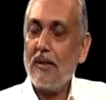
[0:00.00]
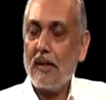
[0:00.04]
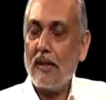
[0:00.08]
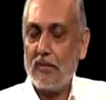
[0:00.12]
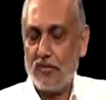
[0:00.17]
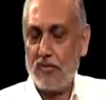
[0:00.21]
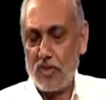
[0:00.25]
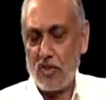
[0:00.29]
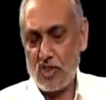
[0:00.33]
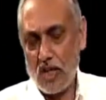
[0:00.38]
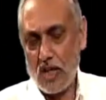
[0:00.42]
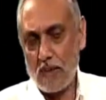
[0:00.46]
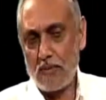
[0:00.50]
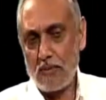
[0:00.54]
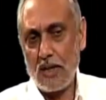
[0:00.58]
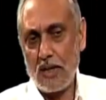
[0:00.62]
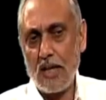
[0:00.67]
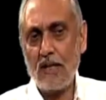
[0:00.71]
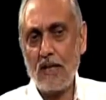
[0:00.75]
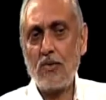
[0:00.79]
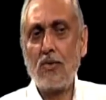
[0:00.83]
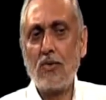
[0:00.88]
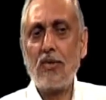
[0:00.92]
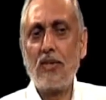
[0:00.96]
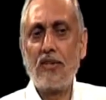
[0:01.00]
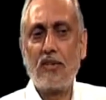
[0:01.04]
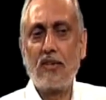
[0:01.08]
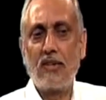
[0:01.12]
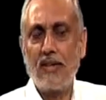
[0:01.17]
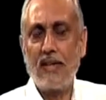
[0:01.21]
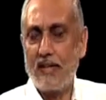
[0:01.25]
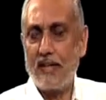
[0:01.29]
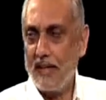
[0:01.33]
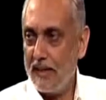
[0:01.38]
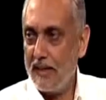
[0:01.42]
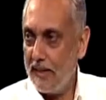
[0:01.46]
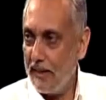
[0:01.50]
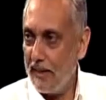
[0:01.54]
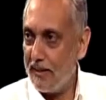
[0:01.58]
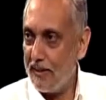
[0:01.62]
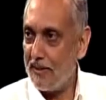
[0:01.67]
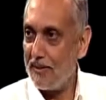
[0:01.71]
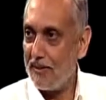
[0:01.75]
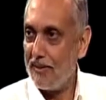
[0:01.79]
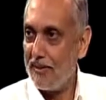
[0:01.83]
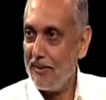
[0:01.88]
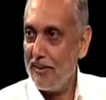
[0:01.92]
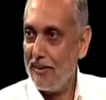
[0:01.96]
for some time you will retain
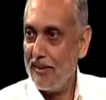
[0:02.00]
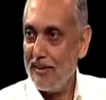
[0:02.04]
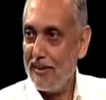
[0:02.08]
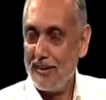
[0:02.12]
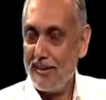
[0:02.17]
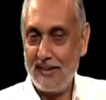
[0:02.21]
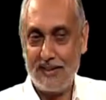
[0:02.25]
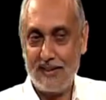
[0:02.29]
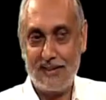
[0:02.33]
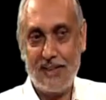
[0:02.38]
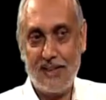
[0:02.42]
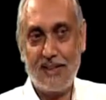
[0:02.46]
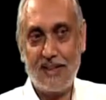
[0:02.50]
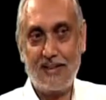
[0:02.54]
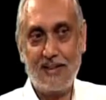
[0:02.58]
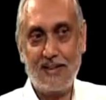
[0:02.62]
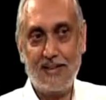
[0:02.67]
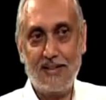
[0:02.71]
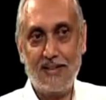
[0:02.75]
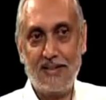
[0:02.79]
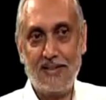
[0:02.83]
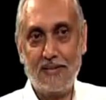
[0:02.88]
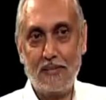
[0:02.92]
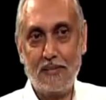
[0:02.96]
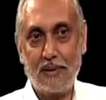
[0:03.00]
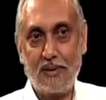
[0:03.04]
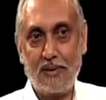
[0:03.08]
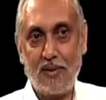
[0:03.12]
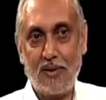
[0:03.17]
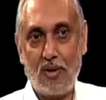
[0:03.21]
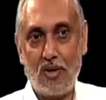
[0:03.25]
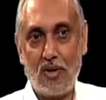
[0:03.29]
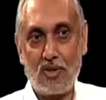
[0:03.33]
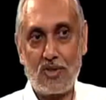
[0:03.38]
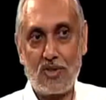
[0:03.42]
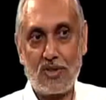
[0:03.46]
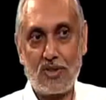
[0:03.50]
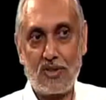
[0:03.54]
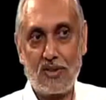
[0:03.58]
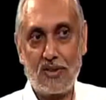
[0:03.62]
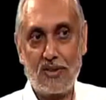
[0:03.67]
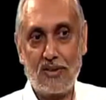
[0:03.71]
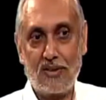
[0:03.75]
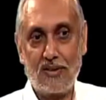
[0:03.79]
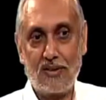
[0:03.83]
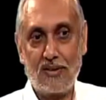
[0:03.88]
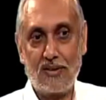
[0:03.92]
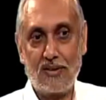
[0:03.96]
it, then because
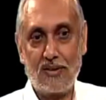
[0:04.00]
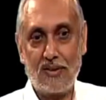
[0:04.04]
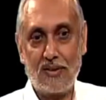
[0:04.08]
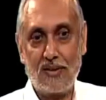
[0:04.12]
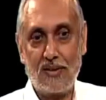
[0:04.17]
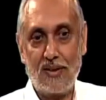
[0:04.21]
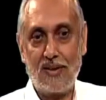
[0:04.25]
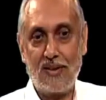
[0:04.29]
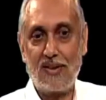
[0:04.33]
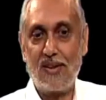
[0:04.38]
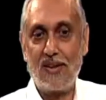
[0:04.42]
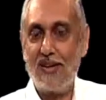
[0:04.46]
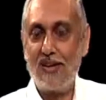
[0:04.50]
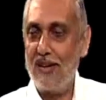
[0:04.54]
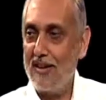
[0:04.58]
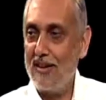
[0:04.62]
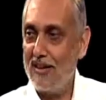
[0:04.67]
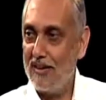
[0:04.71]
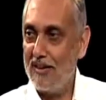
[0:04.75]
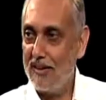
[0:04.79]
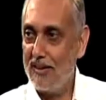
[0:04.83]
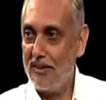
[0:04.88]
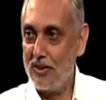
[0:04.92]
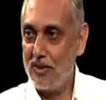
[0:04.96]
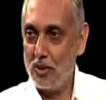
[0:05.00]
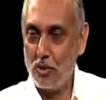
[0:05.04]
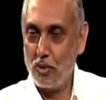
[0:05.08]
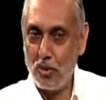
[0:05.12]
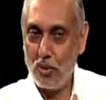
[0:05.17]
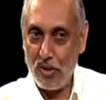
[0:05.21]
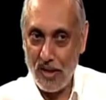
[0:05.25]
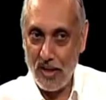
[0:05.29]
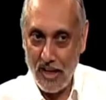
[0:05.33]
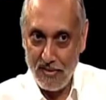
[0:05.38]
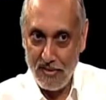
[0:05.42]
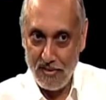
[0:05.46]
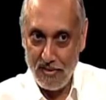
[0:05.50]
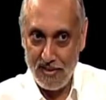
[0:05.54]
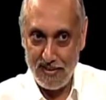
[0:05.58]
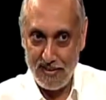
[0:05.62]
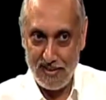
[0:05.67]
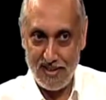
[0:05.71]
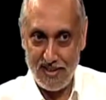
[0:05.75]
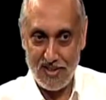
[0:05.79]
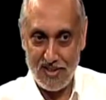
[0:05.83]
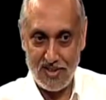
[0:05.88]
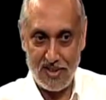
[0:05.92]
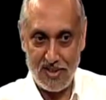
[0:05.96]
until you arrive
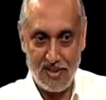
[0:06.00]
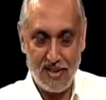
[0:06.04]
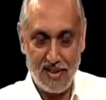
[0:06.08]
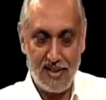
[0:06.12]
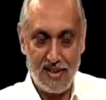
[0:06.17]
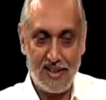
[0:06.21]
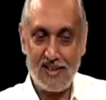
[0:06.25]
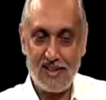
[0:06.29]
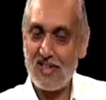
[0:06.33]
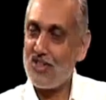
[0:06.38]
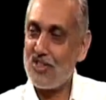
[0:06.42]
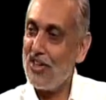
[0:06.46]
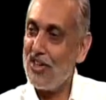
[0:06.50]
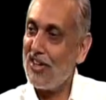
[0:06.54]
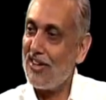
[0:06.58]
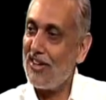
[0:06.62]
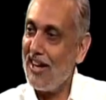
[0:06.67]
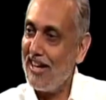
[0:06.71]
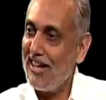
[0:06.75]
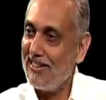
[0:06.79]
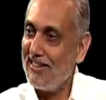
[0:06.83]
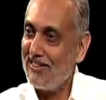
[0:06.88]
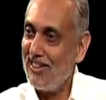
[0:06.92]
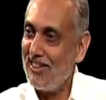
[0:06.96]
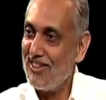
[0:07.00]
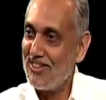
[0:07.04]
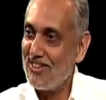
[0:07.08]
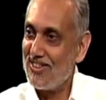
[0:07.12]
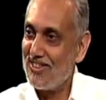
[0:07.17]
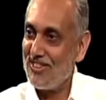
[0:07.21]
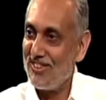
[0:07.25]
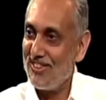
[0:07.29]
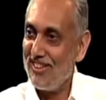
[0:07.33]
at a state like this,